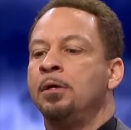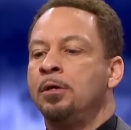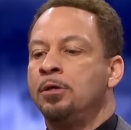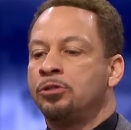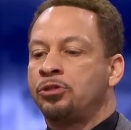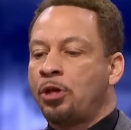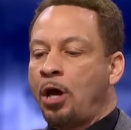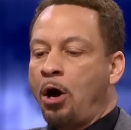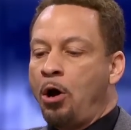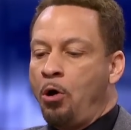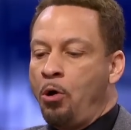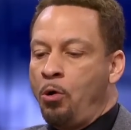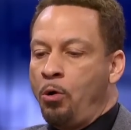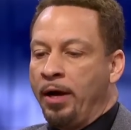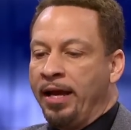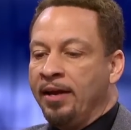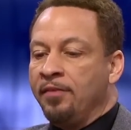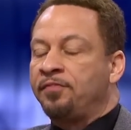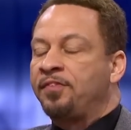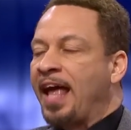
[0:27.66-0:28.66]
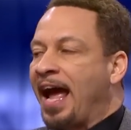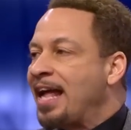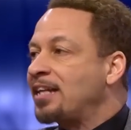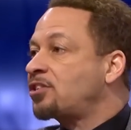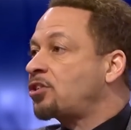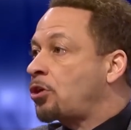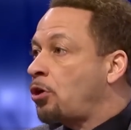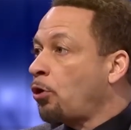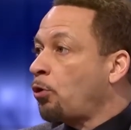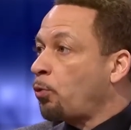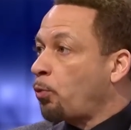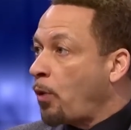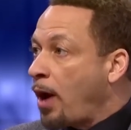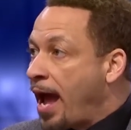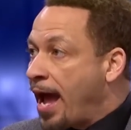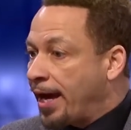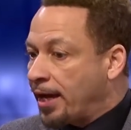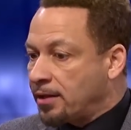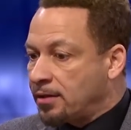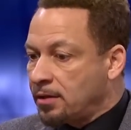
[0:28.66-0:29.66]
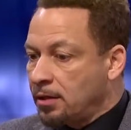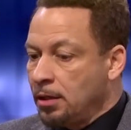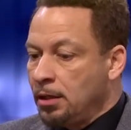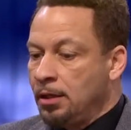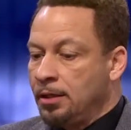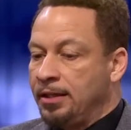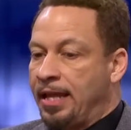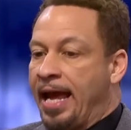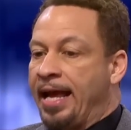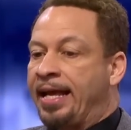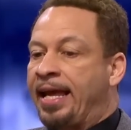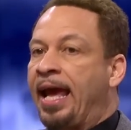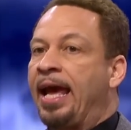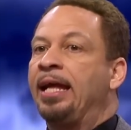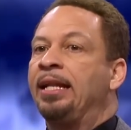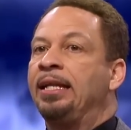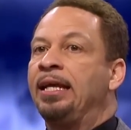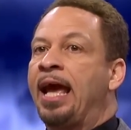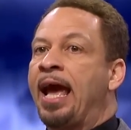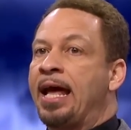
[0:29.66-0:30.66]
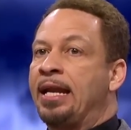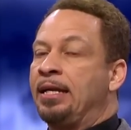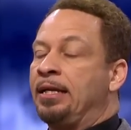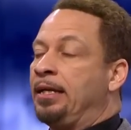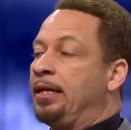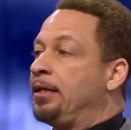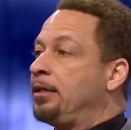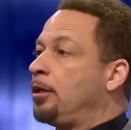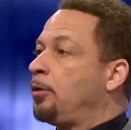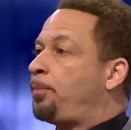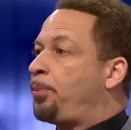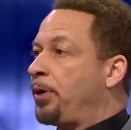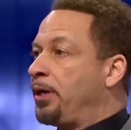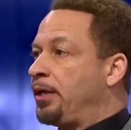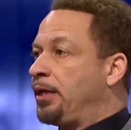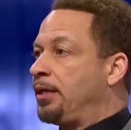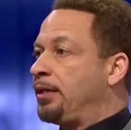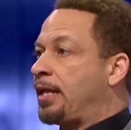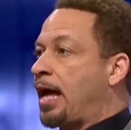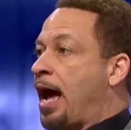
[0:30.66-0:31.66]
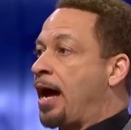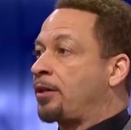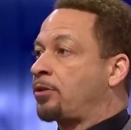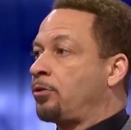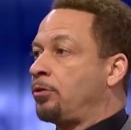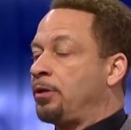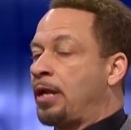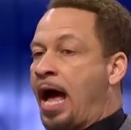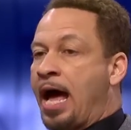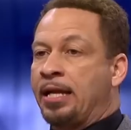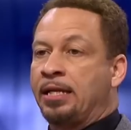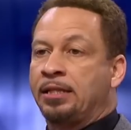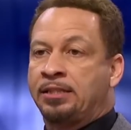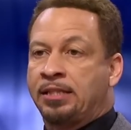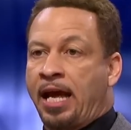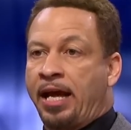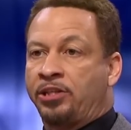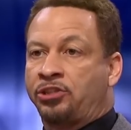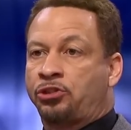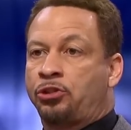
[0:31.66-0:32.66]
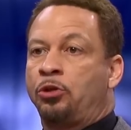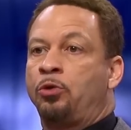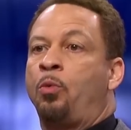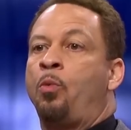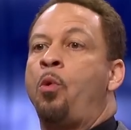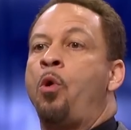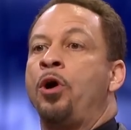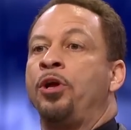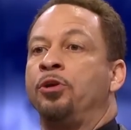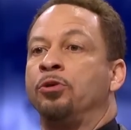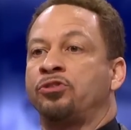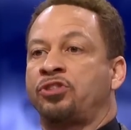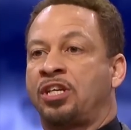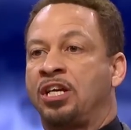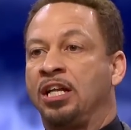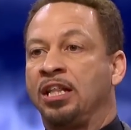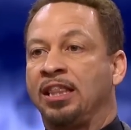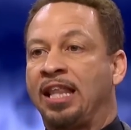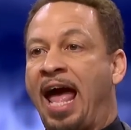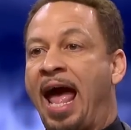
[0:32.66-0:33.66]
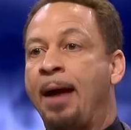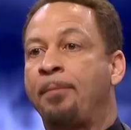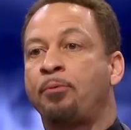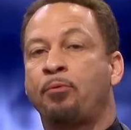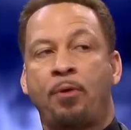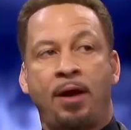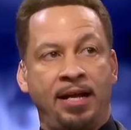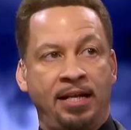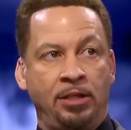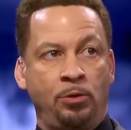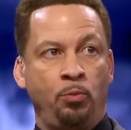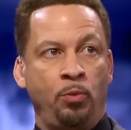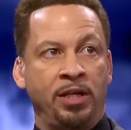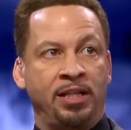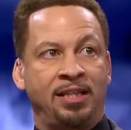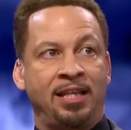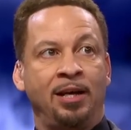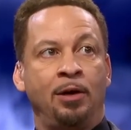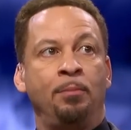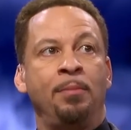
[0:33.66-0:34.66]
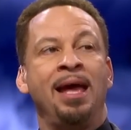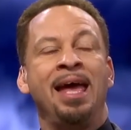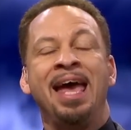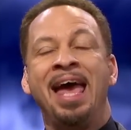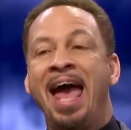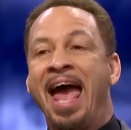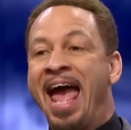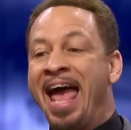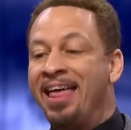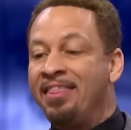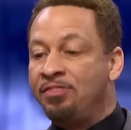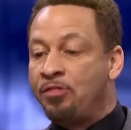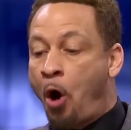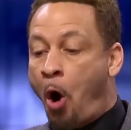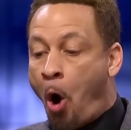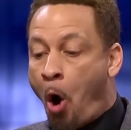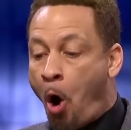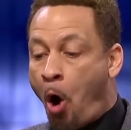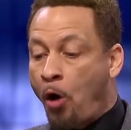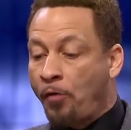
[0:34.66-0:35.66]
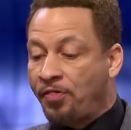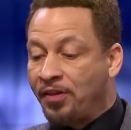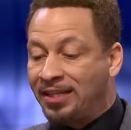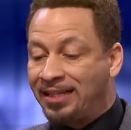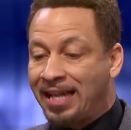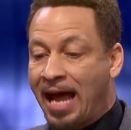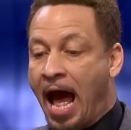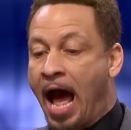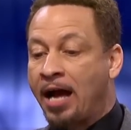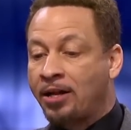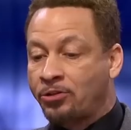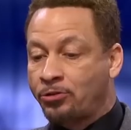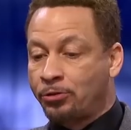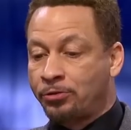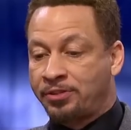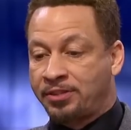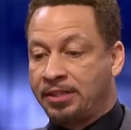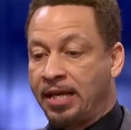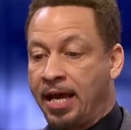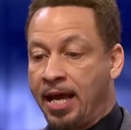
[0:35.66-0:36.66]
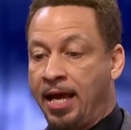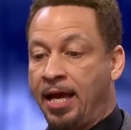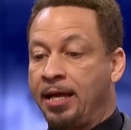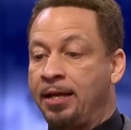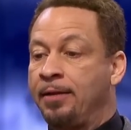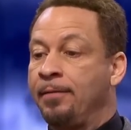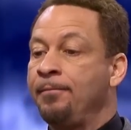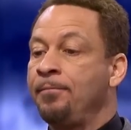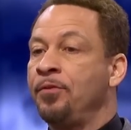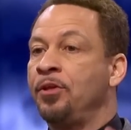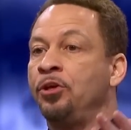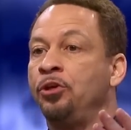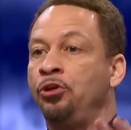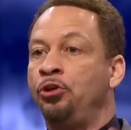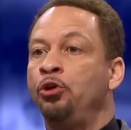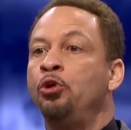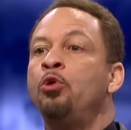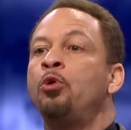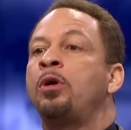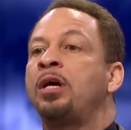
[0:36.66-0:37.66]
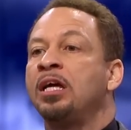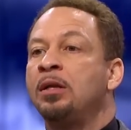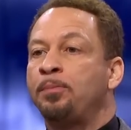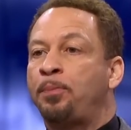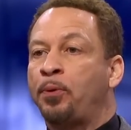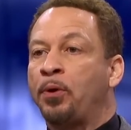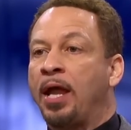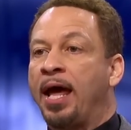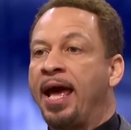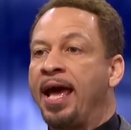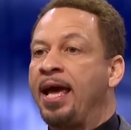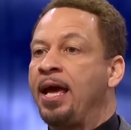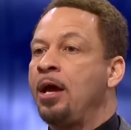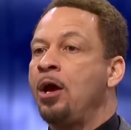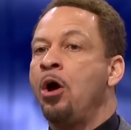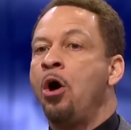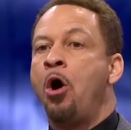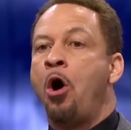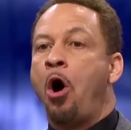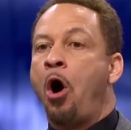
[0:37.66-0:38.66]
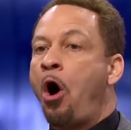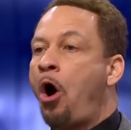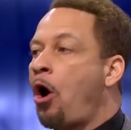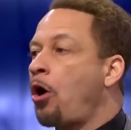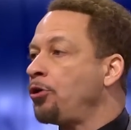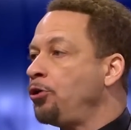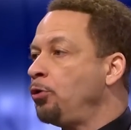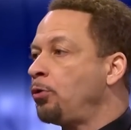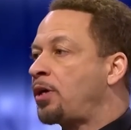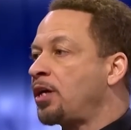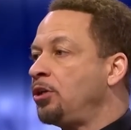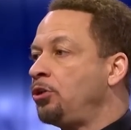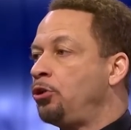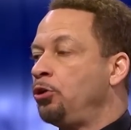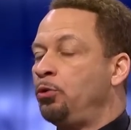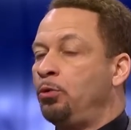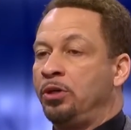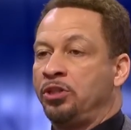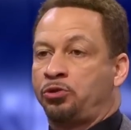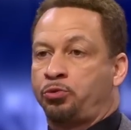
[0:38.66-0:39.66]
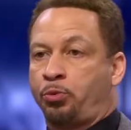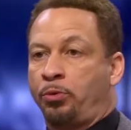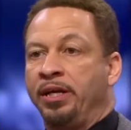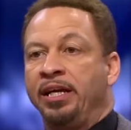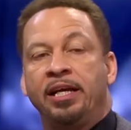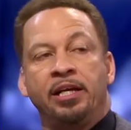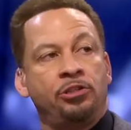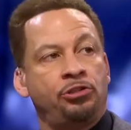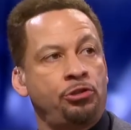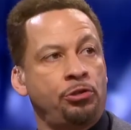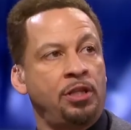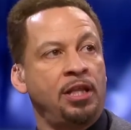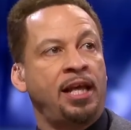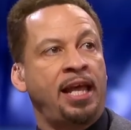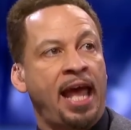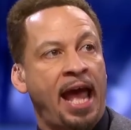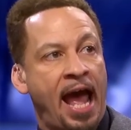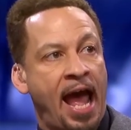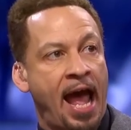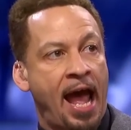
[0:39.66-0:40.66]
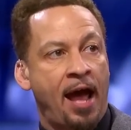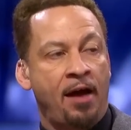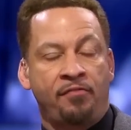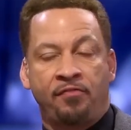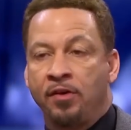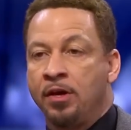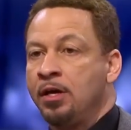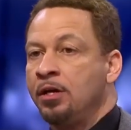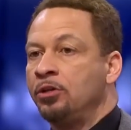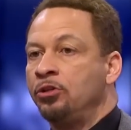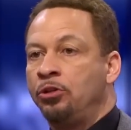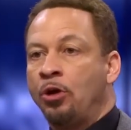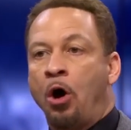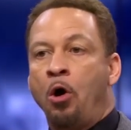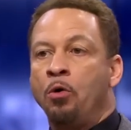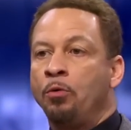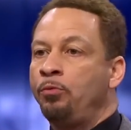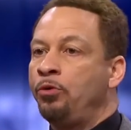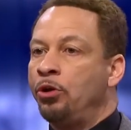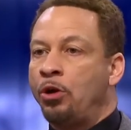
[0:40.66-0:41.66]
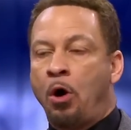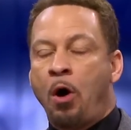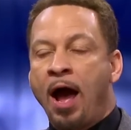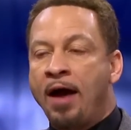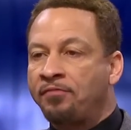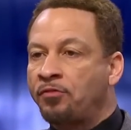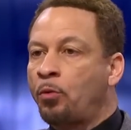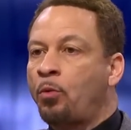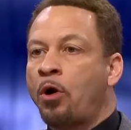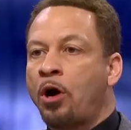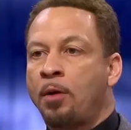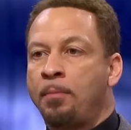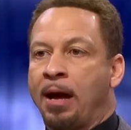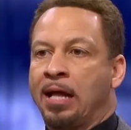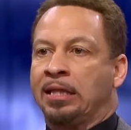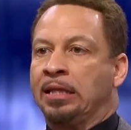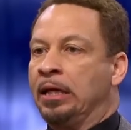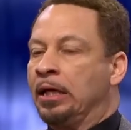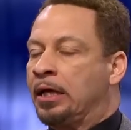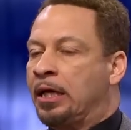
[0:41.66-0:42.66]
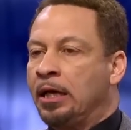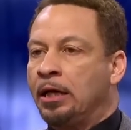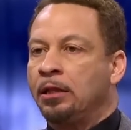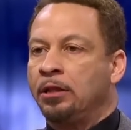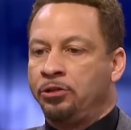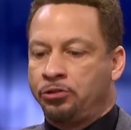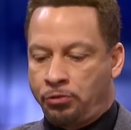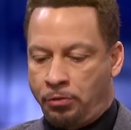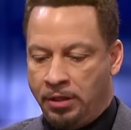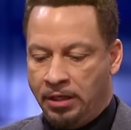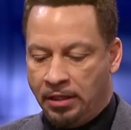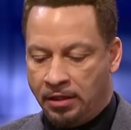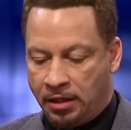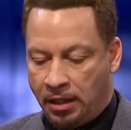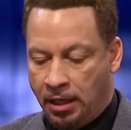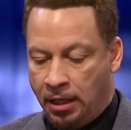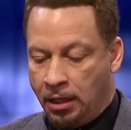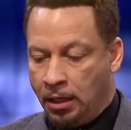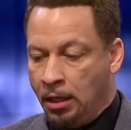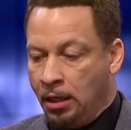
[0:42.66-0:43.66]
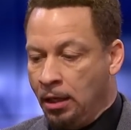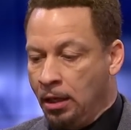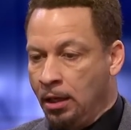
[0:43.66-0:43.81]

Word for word: So if that's correct, that KD had an independent doctor not attached to the Warriors collaborating with them. And all the doctors said, you can play. All you can do is re-injure the calf. Don't you don't have to worry about the Achilles or anything.